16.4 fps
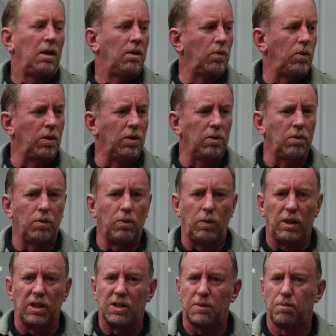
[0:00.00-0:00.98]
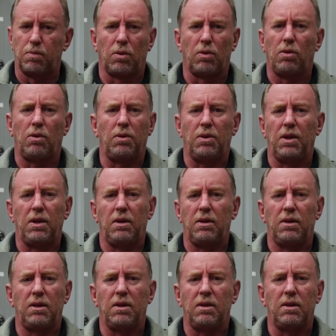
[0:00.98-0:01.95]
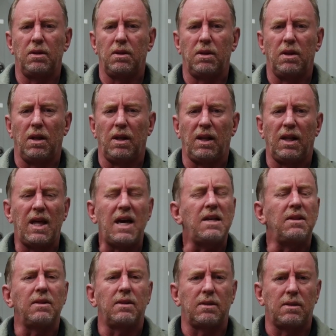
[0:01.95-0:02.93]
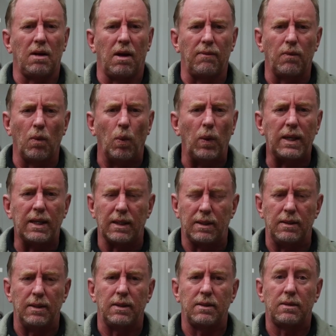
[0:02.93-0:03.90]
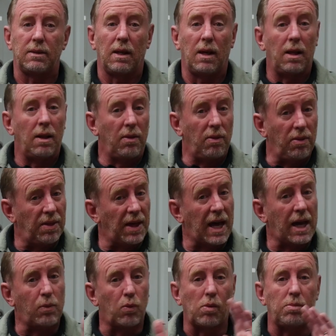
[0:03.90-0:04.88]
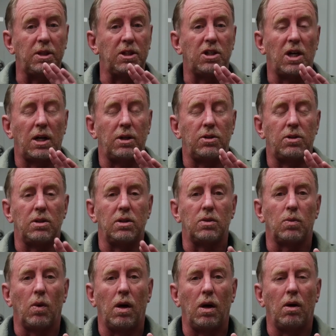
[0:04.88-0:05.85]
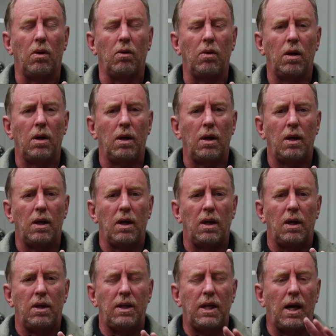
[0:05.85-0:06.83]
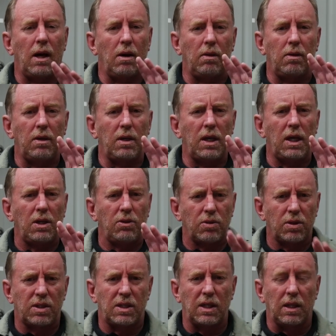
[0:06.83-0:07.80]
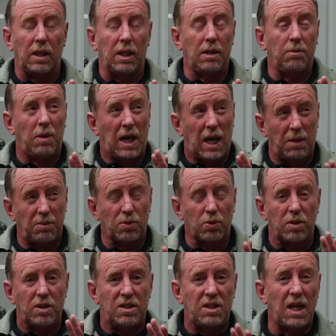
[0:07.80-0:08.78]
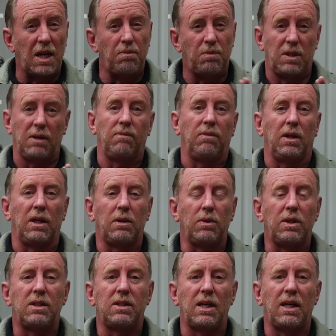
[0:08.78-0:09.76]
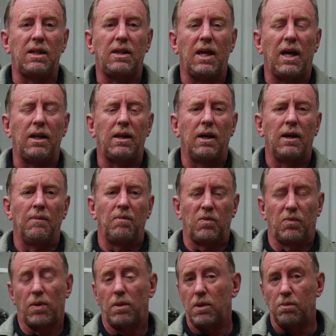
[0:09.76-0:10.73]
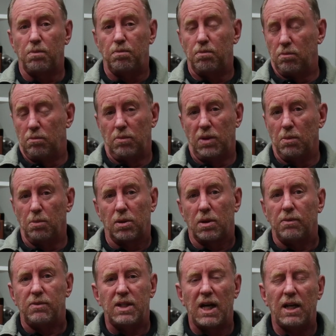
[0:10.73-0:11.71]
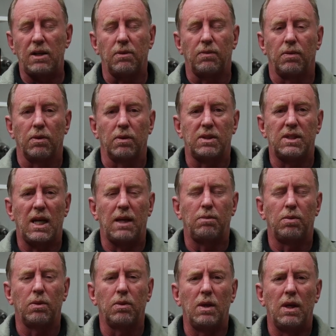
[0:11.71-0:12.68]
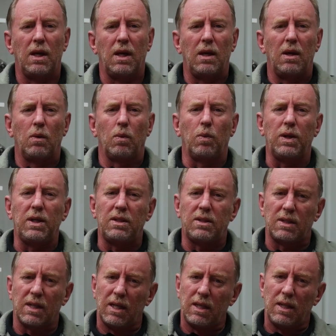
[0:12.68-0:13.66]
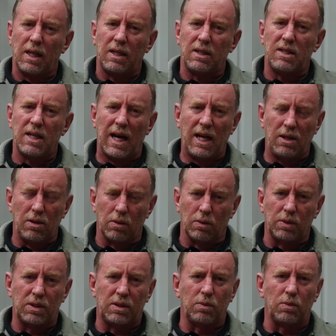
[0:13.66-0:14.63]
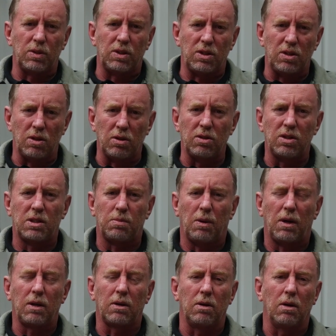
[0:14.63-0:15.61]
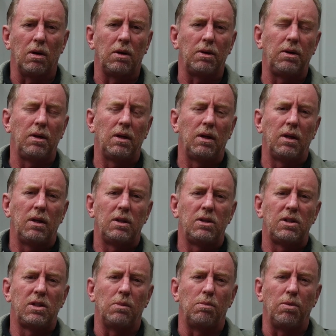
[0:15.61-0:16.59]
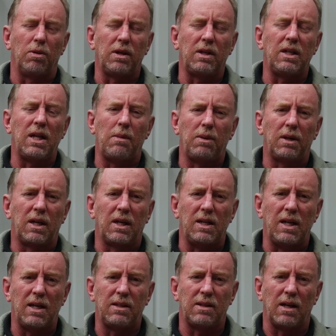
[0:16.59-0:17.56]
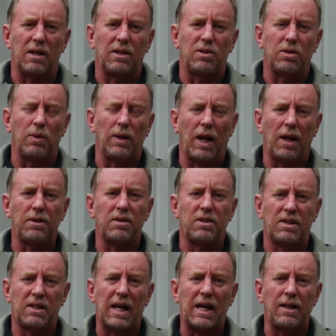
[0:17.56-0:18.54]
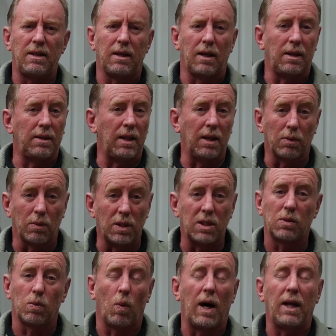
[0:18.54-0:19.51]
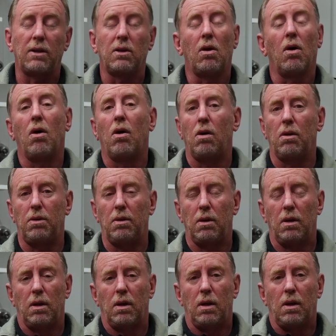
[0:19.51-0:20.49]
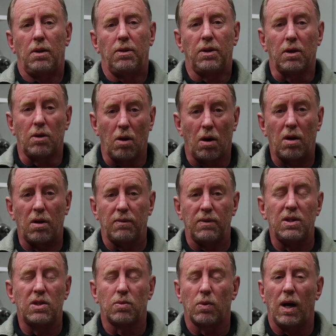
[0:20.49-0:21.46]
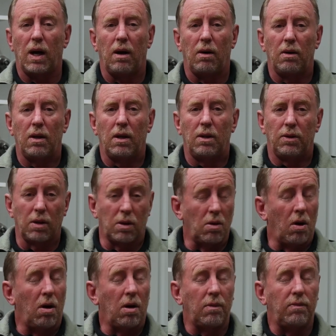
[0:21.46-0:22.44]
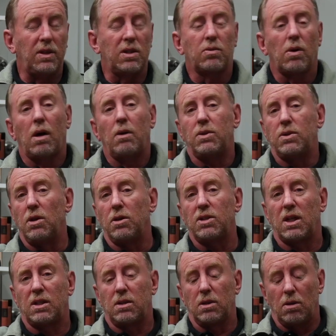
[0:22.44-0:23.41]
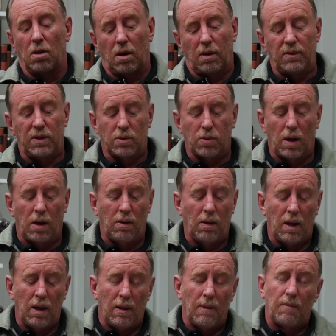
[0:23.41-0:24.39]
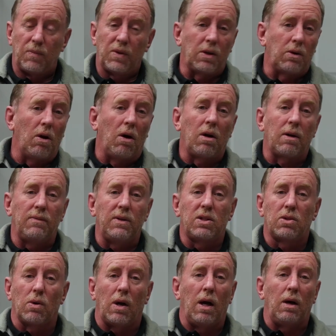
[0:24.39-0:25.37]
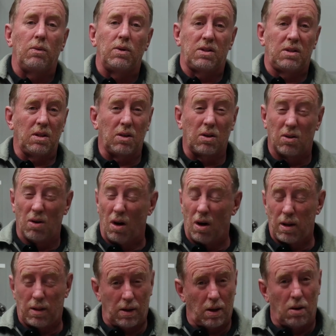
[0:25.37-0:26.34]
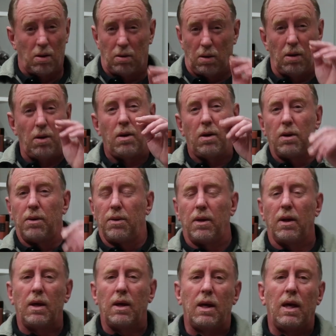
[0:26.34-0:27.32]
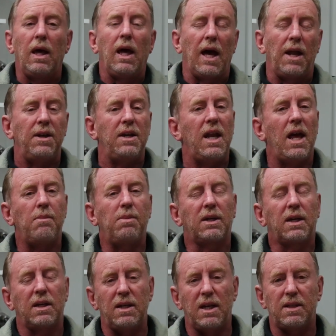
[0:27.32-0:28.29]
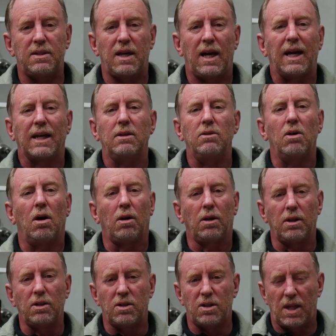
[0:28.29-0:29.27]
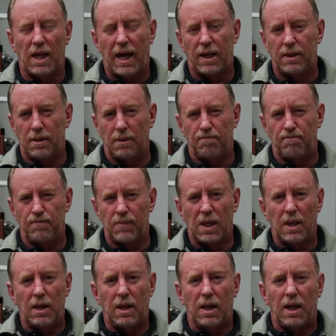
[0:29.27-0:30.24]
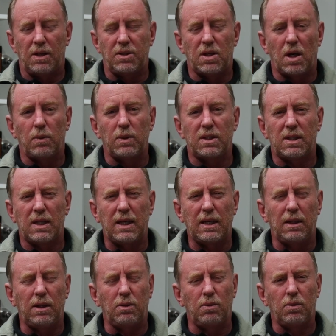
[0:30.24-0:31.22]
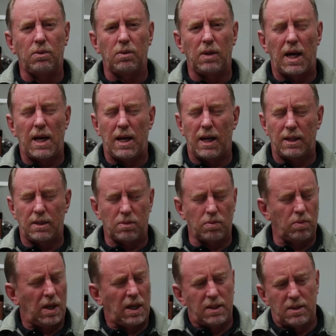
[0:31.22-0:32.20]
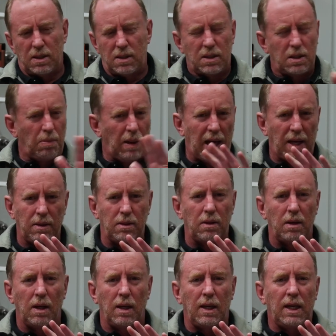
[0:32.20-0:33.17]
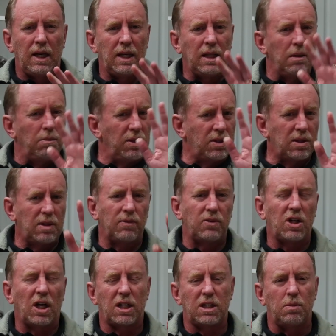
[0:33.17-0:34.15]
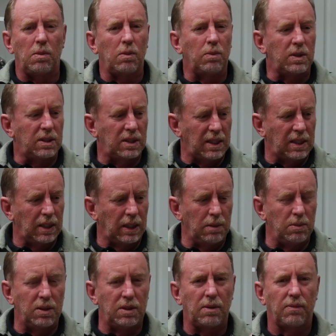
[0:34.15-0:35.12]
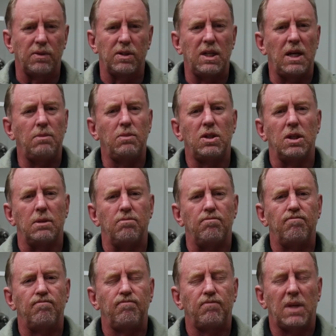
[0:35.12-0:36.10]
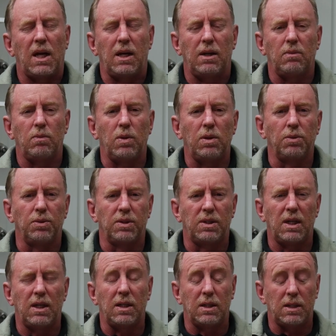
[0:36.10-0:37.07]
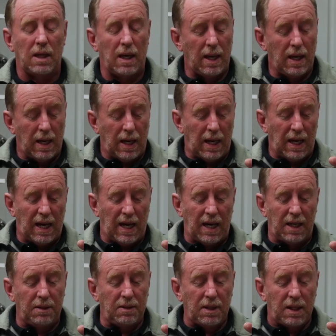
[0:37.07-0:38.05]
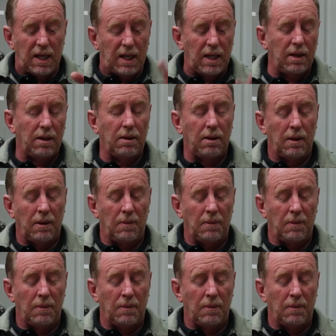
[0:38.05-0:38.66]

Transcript: will will explore the, the, the lengths of wickedness, they will be judged as well. Now, interestingly, and perhaps redemptively, we see that from the, the book of Daniel, for example, we see that Daniel was, was used by God to bring Nebuchadnezzar to an understanding that there is one God, the God of Israel. The God of Israel was not just the God of Israel, the God of Israel was the God of the whole earth. And Nebuchadnezzar acknowledged that. And so we see little, as, as is the pattern, in the midst of judgment we see glimmers of redemption, and we will see this. And here